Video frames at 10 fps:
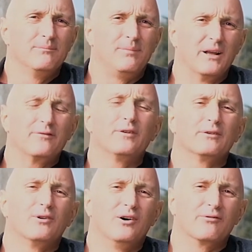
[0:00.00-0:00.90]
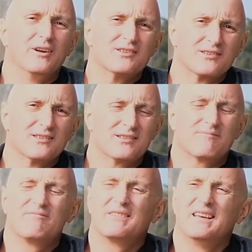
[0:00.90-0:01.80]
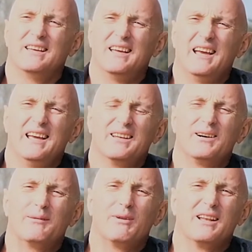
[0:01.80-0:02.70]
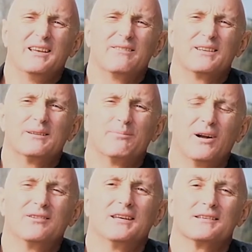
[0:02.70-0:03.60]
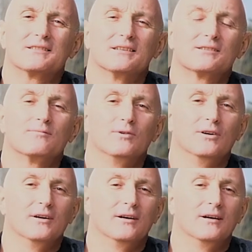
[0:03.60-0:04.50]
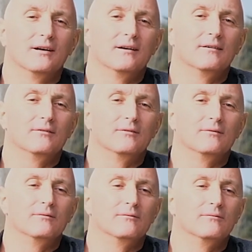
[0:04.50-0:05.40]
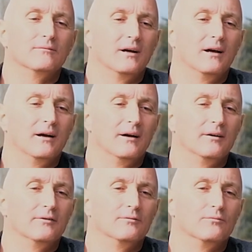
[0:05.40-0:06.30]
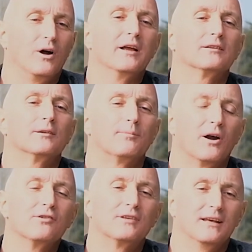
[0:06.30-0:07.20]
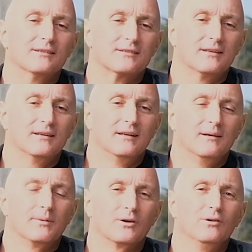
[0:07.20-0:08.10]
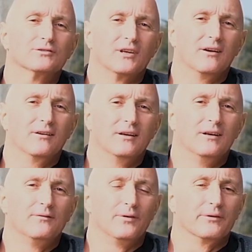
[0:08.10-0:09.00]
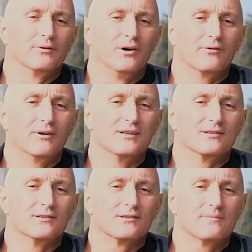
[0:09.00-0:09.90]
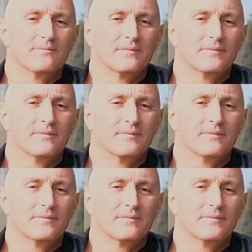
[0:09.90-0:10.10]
but for the wrong reasons, and I believe that the protesters were right to protest, but also for the wrong reasons.